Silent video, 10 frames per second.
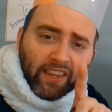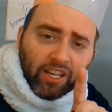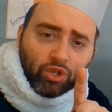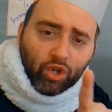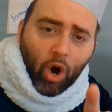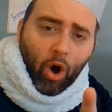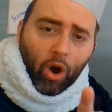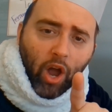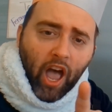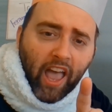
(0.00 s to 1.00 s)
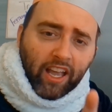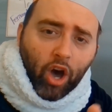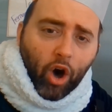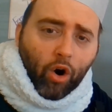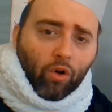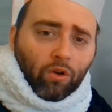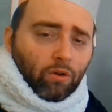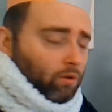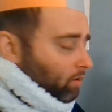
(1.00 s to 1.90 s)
the triangle,